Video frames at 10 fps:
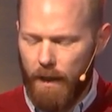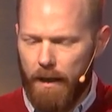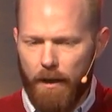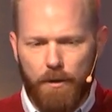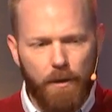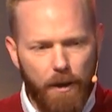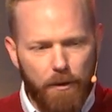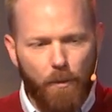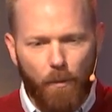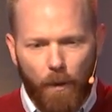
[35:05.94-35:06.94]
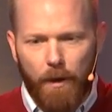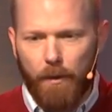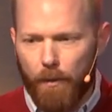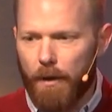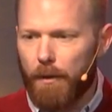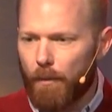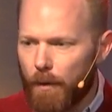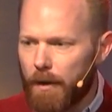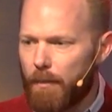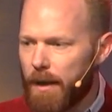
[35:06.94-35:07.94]
And here's a really, really,
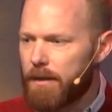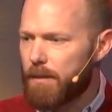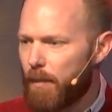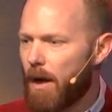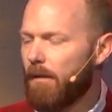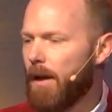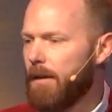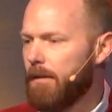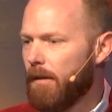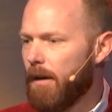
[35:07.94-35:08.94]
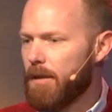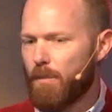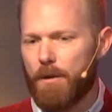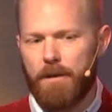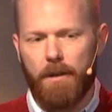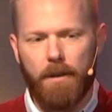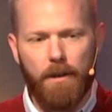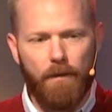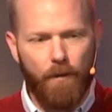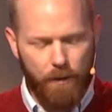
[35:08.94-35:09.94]
really big spotlight on God's mercy
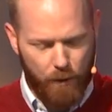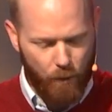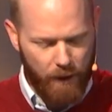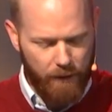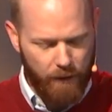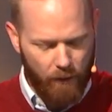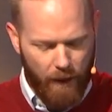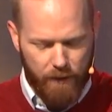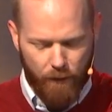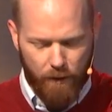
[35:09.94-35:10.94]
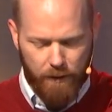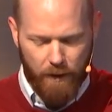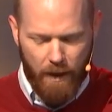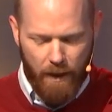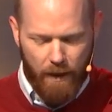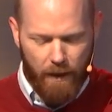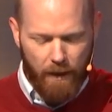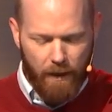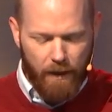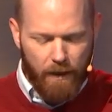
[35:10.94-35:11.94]
in verse 20, our last verse.
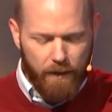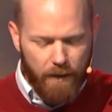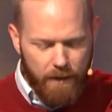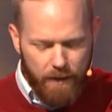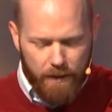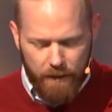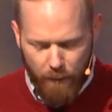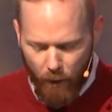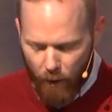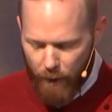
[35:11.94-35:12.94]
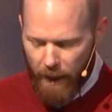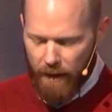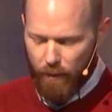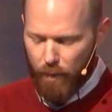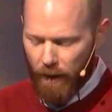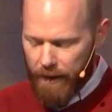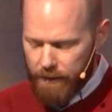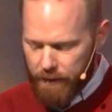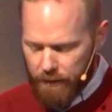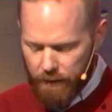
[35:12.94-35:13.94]
Doesn't this seem a little bit out of
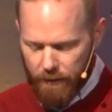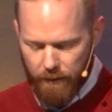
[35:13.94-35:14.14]
place